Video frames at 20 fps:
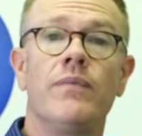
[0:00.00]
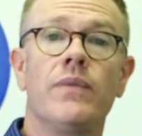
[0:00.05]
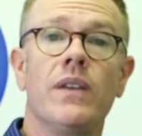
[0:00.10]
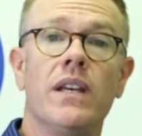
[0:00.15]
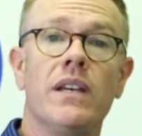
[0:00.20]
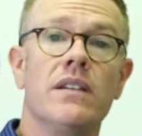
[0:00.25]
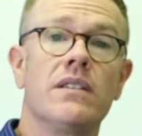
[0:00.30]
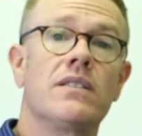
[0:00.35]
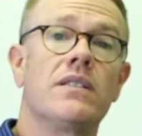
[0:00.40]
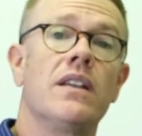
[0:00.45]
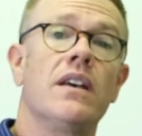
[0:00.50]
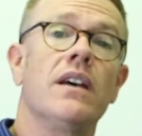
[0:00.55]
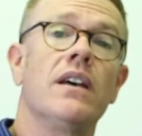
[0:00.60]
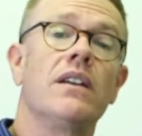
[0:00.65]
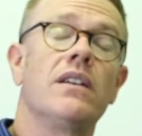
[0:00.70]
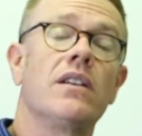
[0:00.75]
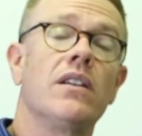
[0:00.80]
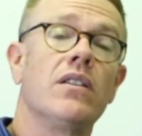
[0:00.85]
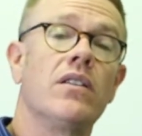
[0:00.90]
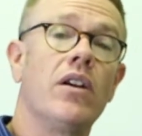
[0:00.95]
is
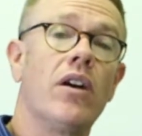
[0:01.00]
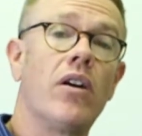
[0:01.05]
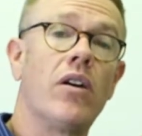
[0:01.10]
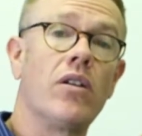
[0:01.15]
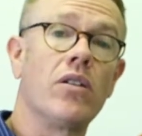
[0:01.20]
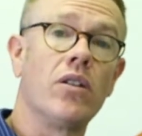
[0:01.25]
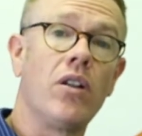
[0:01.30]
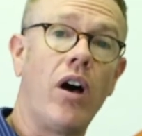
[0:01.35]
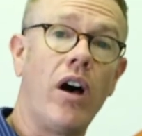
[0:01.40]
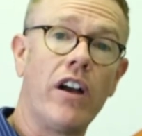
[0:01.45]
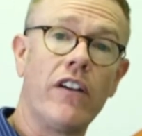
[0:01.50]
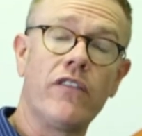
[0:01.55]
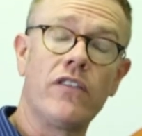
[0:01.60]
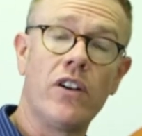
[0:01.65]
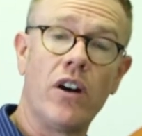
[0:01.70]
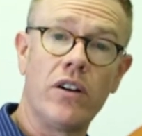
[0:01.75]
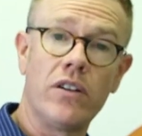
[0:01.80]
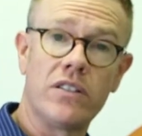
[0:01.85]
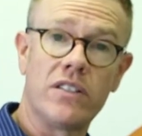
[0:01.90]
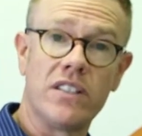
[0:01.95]
that there are a lot of
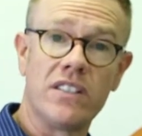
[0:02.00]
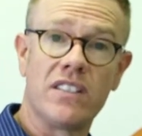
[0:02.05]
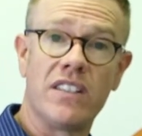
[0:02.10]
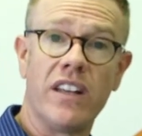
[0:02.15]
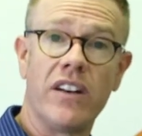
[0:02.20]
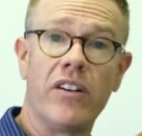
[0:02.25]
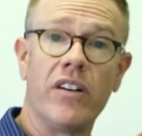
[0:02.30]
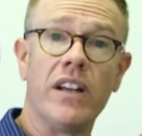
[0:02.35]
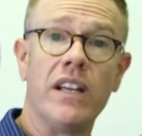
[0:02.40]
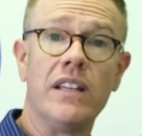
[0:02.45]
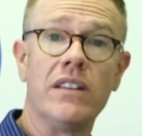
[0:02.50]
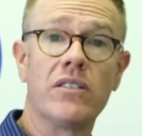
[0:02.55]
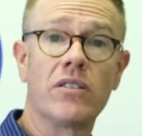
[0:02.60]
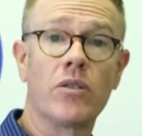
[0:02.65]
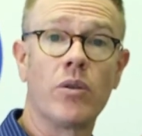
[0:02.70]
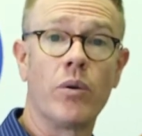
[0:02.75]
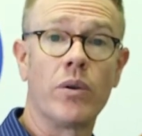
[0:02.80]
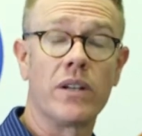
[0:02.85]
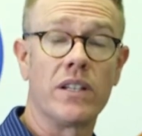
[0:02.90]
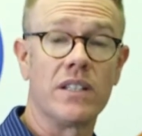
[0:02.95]
nurses that are either
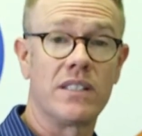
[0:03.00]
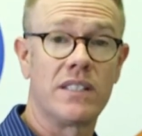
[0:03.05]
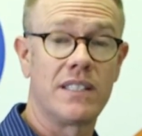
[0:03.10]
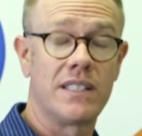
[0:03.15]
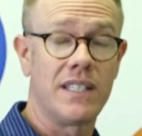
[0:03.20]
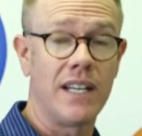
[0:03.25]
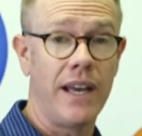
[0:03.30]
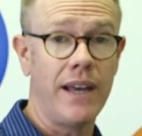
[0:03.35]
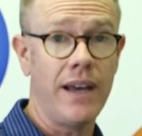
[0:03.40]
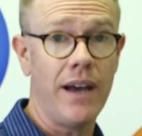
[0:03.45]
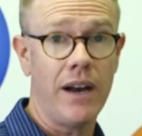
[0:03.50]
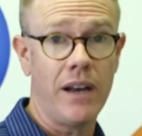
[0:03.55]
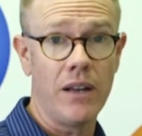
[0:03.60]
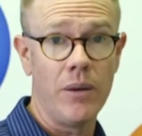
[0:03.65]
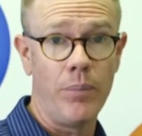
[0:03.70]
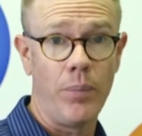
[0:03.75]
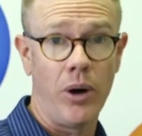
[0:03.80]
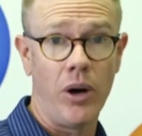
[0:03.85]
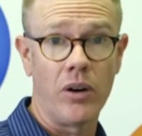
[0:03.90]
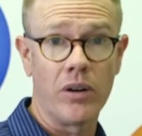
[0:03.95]
going to stay out of the
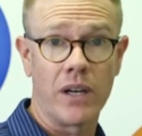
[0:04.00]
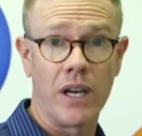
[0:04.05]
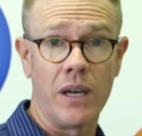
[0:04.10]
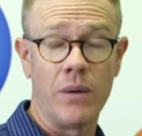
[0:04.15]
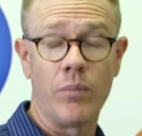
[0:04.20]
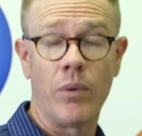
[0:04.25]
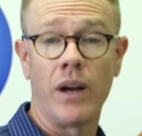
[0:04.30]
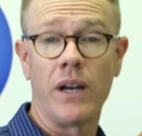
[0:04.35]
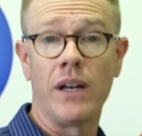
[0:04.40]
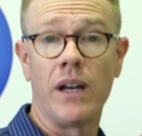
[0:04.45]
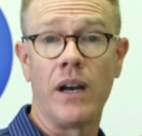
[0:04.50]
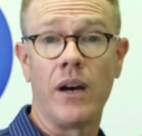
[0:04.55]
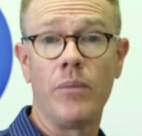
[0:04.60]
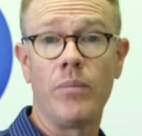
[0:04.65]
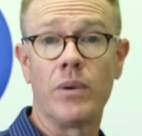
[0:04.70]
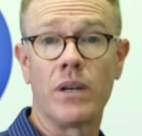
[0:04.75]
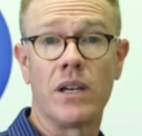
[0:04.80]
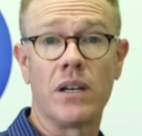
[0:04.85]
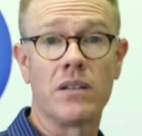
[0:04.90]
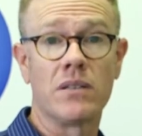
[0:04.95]
ball game right now
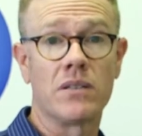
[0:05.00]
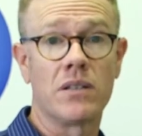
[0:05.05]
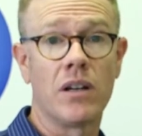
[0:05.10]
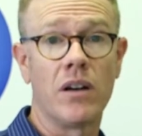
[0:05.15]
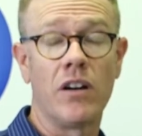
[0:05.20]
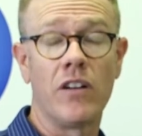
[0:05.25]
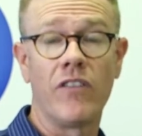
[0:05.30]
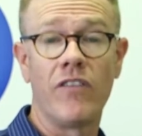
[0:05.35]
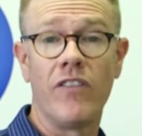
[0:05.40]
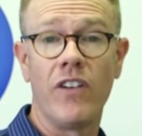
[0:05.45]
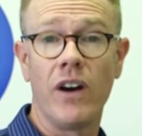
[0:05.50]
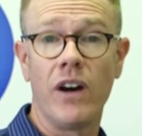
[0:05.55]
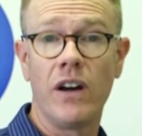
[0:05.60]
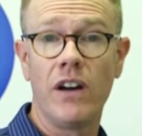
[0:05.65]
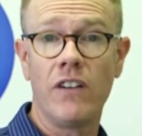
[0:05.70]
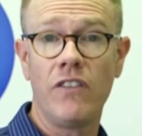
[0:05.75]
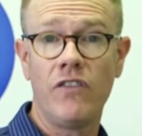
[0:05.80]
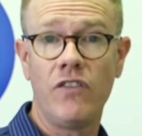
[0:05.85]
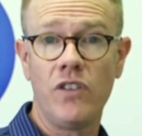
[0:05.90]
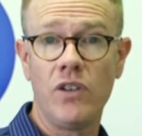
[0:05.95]
because there are
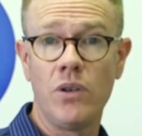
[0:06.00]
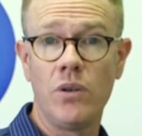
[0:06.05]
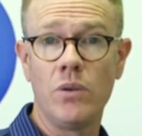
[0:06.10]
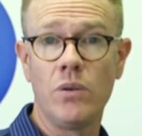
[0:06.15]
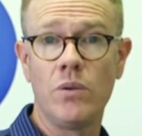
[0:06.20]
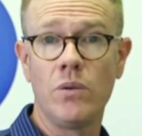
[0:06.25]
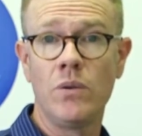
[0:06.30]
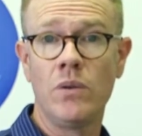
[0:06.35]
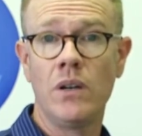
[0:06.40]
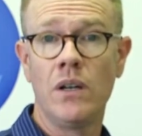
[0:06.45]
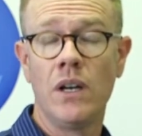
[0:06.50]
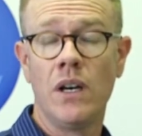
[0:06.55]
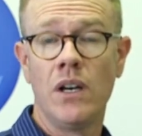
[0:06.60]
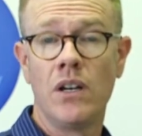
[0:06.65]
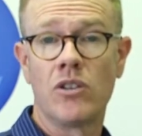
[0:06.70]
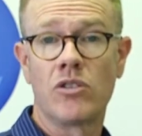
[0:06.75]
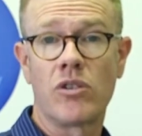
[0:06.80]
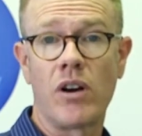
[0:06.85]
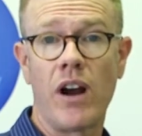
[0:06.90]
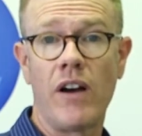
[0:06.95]
very few
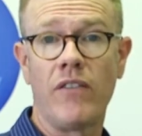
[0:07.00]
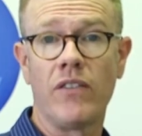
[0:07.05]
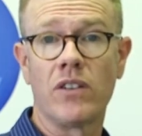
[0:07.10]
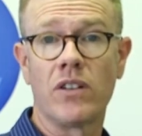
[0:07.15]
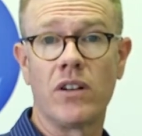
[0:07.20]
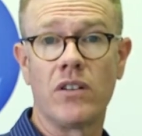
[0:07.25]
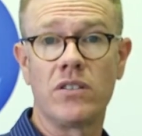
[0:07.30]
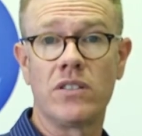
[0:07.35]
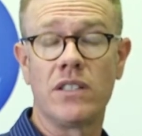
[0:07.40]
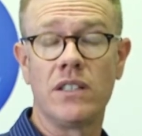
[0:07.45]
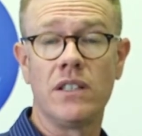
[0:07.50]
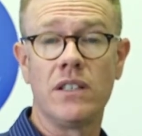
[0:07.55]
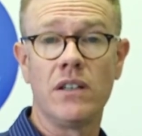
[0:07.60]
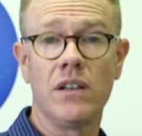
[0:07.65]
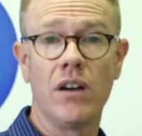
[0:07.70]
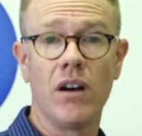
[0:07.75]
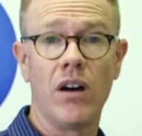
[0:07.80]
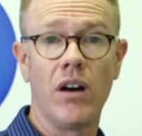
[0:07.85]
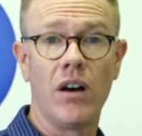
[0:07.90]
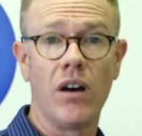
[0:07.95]
travel nursing
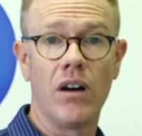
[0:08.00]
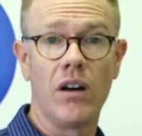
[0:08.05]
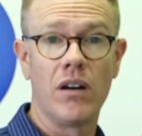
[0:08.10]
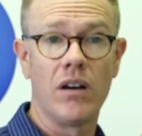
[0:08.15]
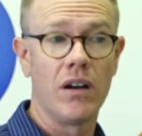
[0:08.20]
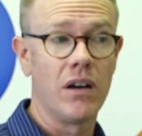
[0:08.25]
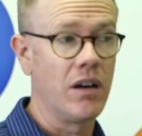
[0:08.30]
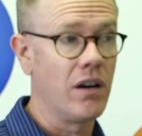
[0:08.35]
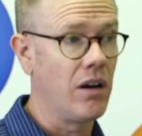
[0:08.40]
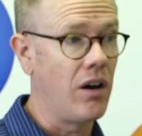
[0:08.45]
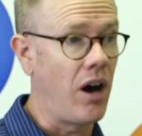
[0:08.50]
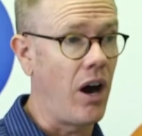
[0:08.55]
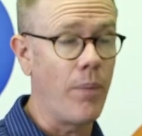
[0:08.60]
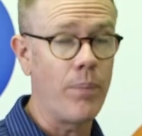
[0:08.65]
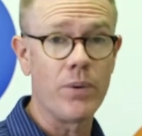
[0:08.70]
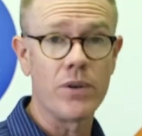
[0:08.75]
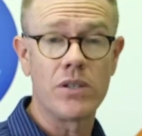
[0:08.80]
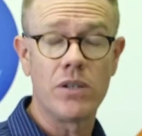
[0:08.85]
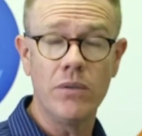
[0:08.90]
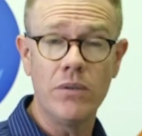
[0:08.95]

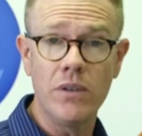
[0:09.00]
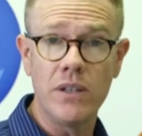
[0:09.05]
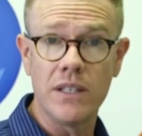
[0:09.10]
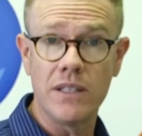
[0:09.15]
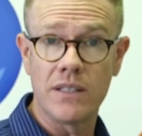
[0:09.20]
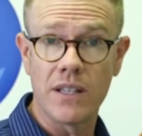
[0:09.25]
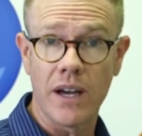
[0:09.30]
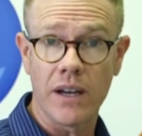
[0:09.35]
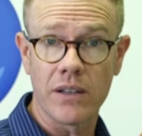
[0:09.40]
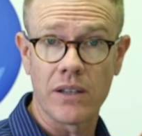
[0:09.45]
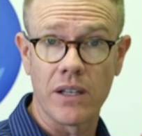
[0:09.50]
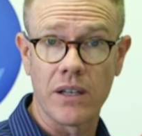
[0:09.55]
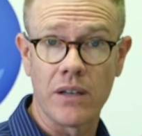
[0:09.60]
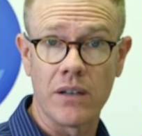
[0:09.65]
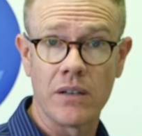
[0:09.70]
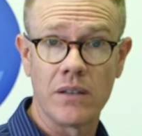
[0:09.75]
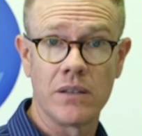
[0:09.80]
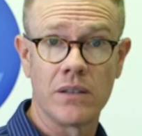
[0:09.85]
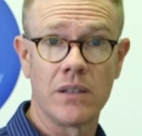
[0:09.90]
opportunities out there.